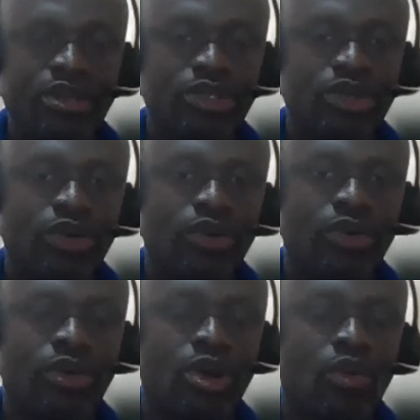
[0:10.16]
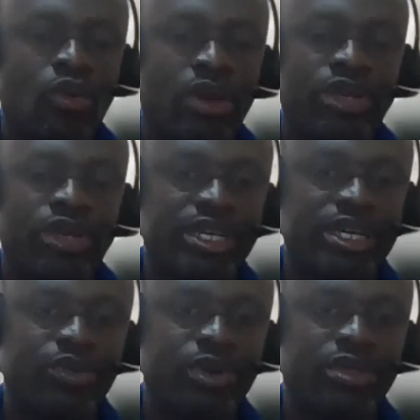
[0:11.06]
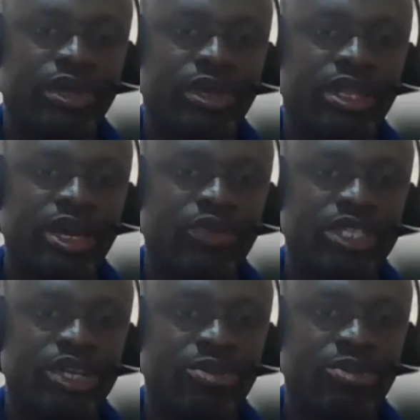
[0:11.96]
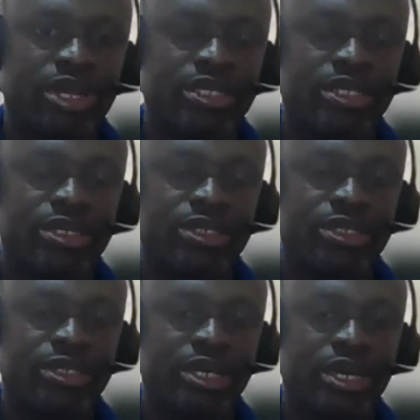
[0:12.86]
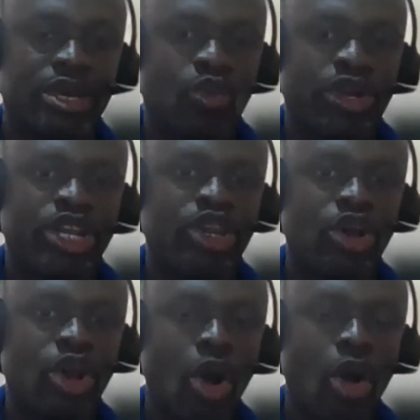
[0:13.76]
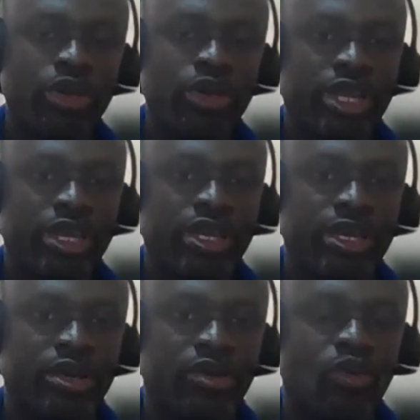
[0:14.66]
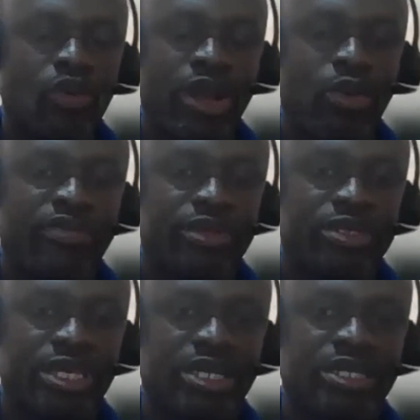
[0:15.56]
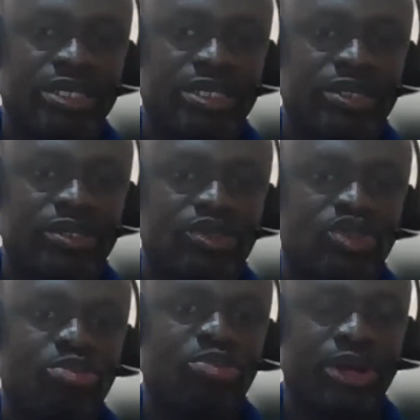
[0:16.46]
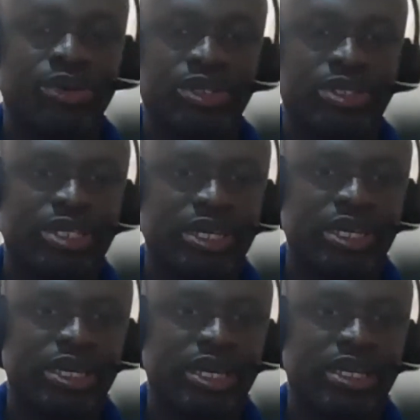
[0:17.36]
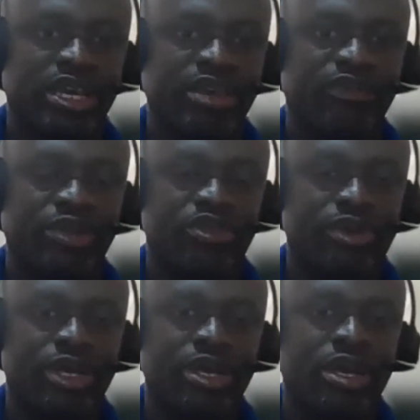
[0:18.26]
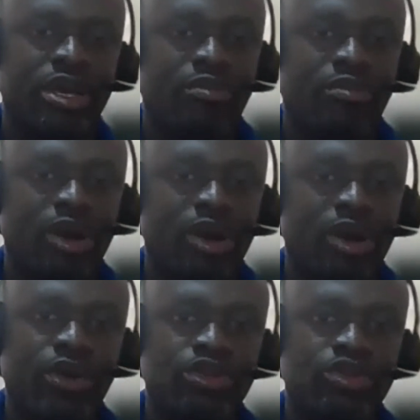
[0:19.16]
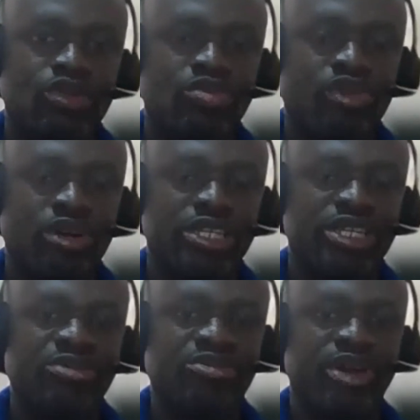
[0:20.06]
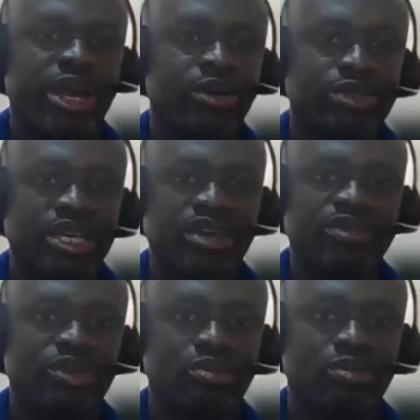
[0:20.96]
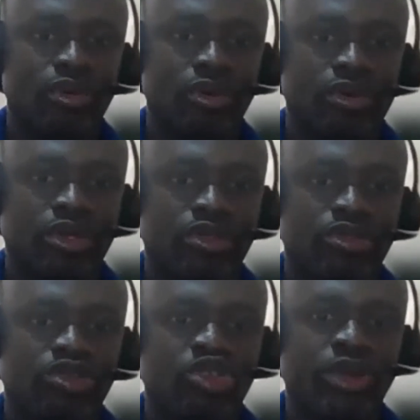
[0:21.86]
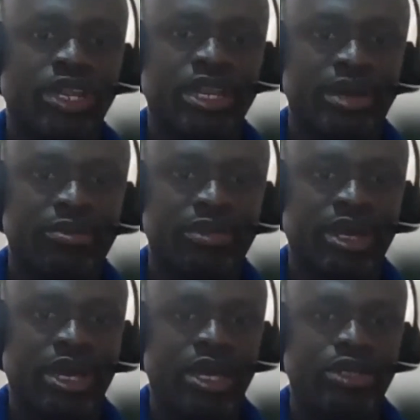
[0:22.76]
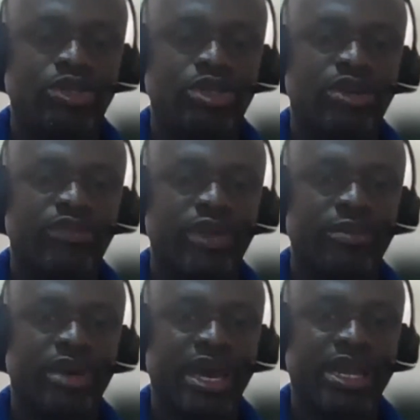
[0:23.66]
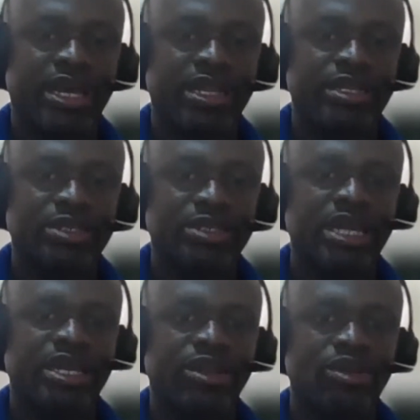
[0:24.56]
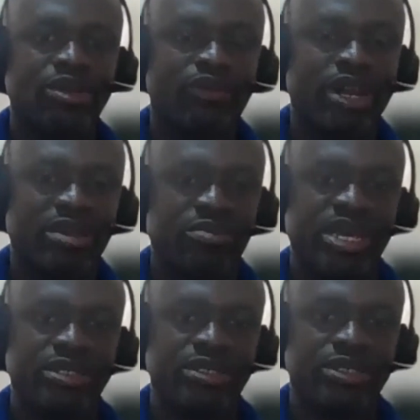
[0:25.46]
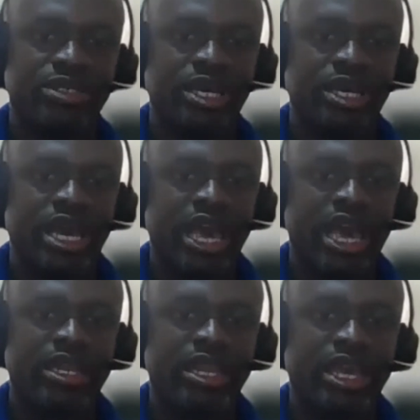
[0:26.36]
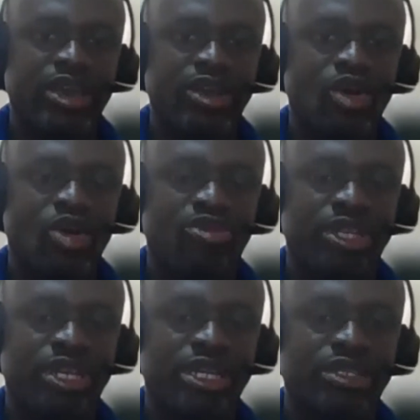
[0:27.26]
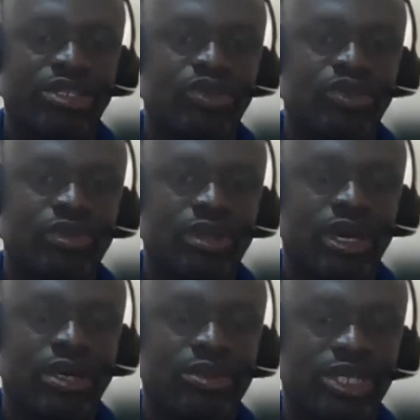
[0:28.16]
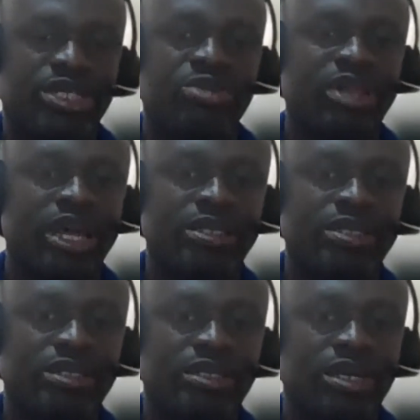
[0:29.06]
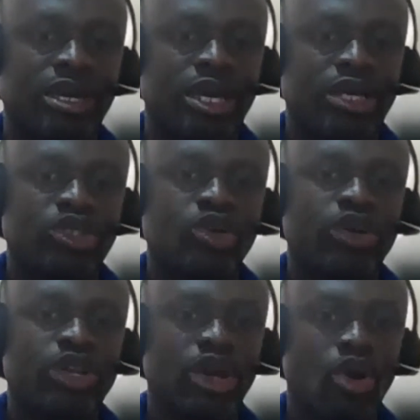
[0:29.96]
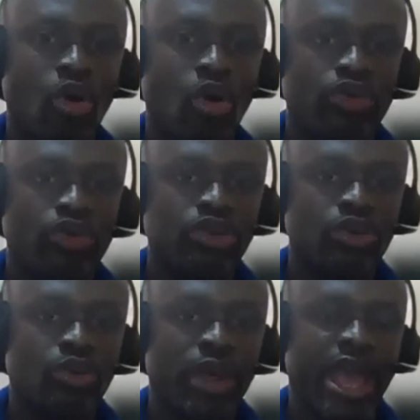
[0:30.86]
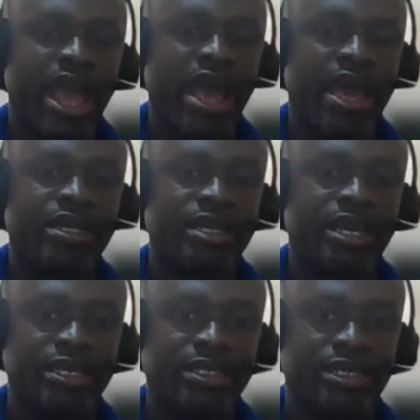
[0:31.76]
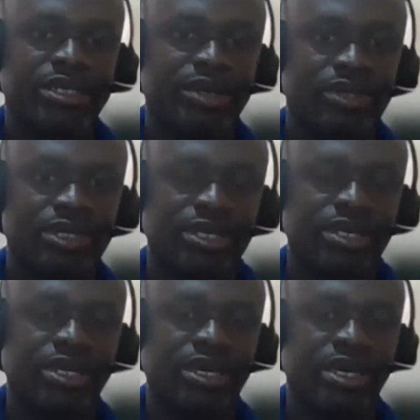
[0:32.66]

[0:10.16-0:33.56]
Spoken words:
And so what we did with the language component is we did not only work with the sectors to build the inventory, but we also brought the temporary LCFs on board to train them and to give them an understanding of what it means. And they incorporated it into session plans. And so on the code, we had SSLT.